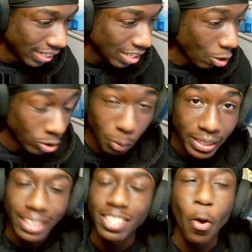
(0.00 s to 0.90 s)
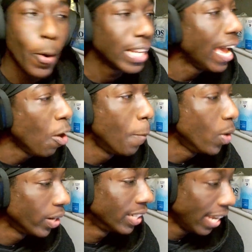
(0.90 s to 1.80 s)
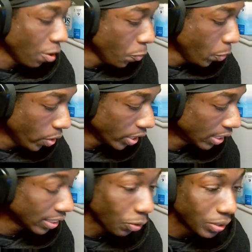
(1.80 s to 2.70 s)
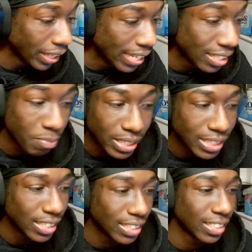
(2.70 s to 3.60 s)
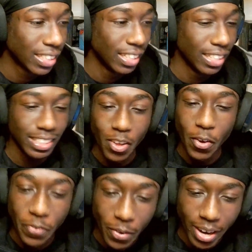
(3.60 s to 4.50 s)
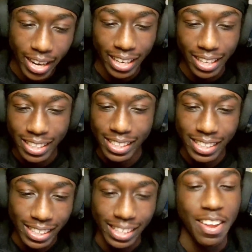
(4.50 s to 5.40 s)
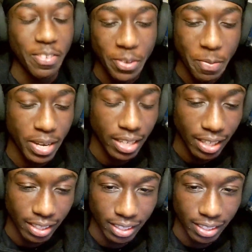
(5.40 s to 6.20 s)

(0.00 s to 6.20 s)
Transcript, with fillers: Yo, stop. De- Yo, L Mod. L Mod. Stop deleting his messages. The fuck? Now I have to go back again.